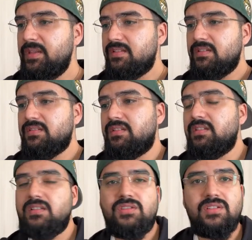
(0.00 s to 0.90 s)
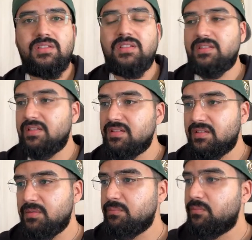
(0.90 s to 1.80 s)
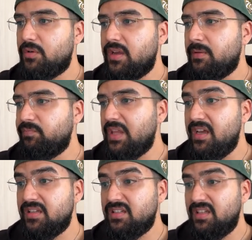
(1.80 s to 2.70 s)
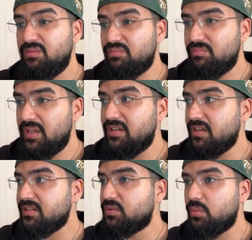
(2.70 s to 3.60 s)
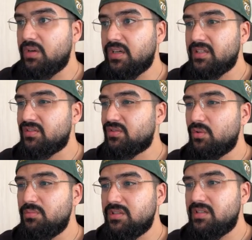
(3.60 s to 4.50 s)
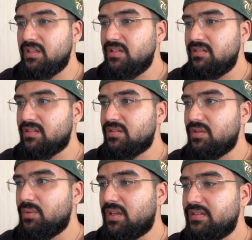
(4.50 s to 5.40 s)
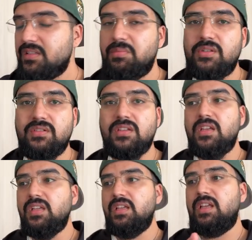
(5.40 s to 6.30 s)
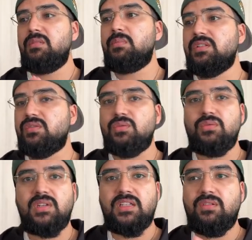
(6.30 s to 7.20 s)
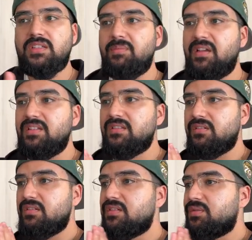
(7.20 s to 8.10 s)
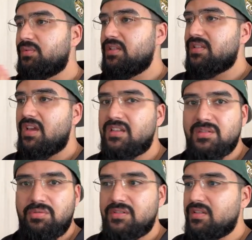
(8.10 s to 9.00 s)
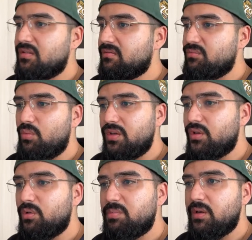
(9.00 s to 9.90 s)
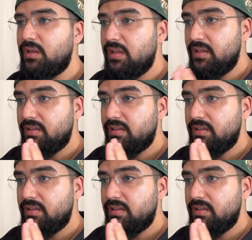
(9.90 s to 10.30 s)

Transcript: this is this is just the system right and it it does work it's so much easier to do it like this because in med school like you're expected to just read textbooks and whatnot but